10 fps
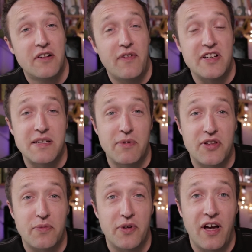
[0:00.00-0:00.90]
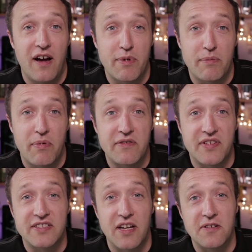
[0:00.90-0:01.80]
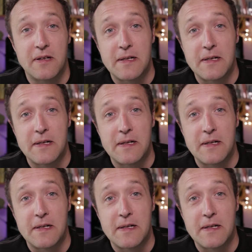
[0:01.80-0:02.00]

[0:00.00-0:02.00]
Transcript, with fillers: very similar to the one that I've been promoting. So